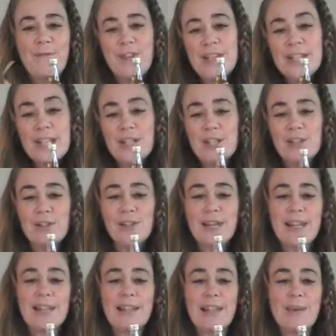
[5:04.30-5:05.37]
vintage
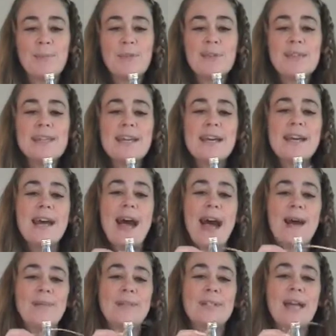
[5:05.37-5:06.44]
looking labels.
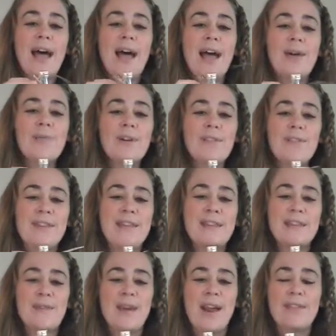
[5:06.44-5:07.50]
I would tie one of
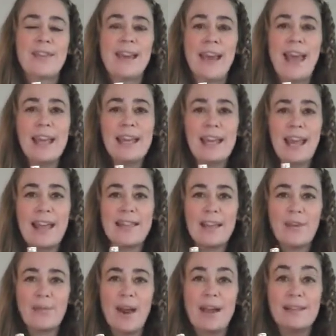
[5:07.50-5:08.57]
these around the neck and
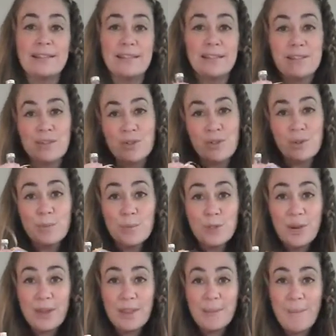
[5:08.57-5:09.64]
then write a little
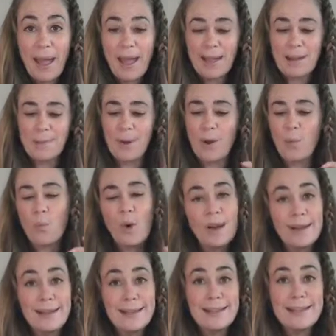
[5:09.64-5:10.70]
description on the back about what
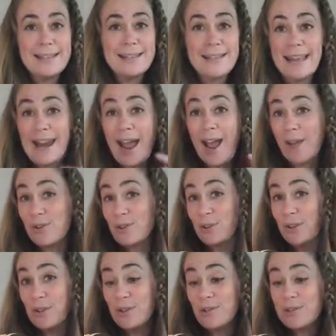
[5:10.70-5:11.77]
it is and how you
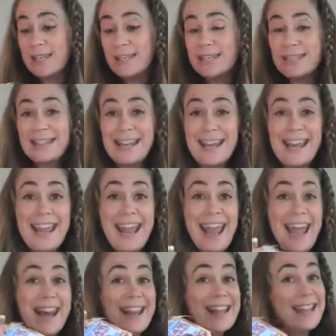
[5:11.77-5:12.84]
can use it.
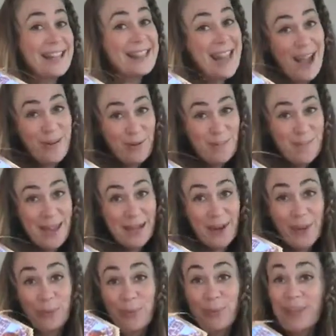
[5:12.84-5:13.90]
And I think that would make
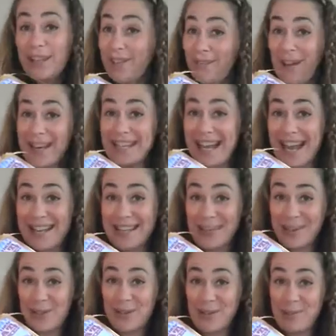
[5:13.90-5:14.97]
a really
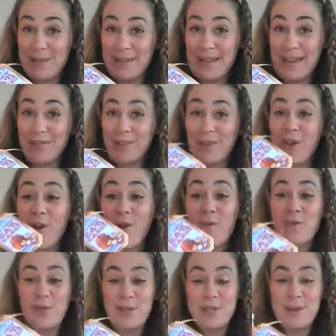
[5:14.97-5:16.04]
fantastic Christmas gift
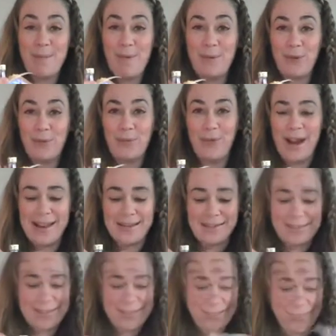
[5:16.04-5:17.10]
for some of your
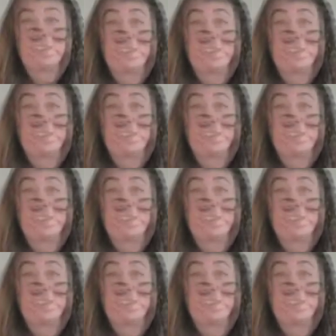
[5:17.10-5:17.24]
friends.